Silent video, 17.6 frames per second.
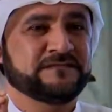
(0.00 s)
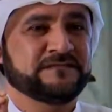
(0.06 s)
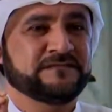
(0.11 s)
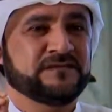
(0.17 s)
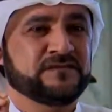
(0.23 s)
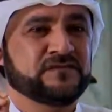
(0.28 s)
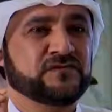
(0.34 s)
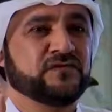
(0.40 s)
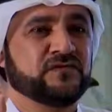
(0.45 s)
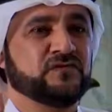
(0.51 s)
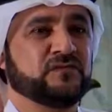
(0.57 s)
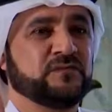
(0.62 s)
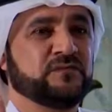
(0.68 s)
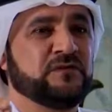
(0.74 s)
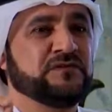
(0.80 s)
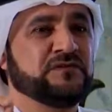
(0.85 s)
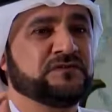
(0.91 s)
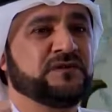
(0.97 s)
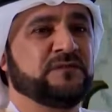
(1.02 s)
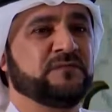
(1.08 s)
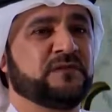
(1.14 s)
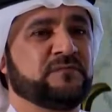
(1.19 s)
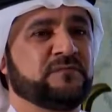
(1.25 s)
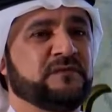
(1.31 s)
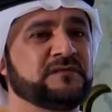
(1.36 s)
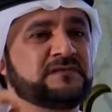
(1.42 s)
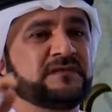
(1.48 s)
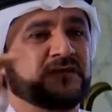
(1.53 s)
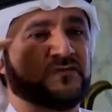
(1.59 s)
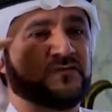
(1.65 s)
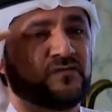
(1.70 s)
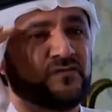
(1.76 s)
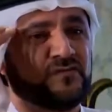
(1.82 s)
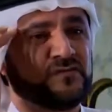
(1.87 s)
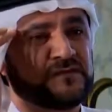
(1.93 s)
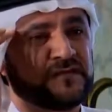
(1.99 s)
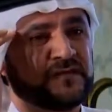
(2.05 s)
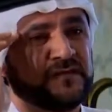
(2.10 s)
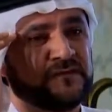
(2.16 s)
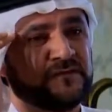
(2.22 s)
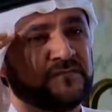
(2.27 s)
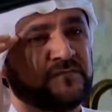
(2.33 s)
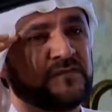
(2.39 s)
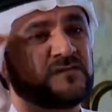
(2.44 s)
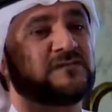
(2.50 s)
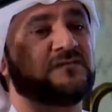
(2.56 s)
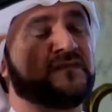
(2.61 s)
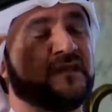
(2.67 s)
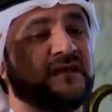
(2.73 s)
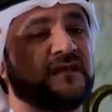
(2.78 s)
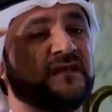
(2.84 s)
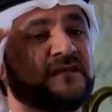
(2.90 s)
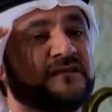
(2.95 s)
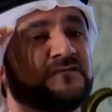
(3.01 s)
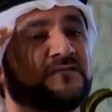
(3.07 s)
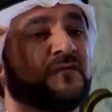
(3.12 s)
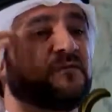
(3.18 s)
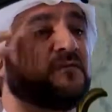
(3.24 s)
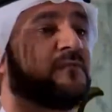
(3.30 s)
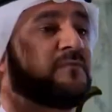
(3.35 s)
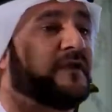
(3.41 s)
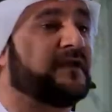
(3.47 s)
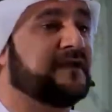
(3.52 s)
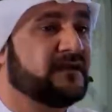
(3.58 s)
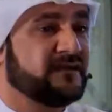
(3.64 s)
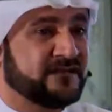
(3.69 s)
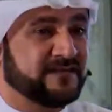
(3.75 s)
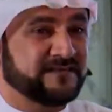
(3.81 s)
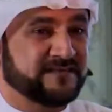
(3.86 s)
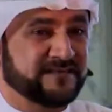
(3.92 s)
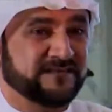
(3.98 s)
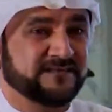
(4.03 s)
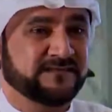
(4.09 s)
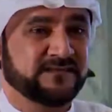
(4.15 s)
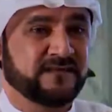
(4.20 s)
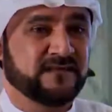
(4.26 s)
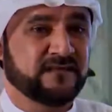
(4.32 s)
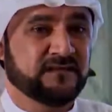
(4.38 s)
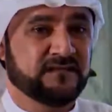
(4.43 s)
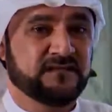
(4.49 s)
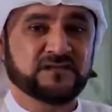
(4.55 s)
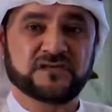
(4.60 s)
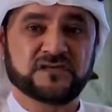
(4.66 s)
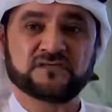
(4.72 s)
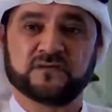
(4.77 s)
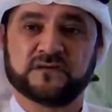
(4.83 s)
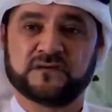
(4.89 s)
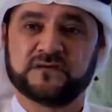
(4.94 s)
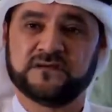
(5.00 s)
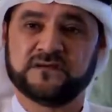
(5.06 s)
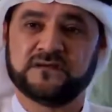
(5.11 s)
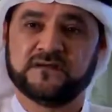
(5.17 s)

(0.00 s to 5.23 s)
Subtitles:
So to be a dreamer means that you're using most of the energy from the brain energy. This is one.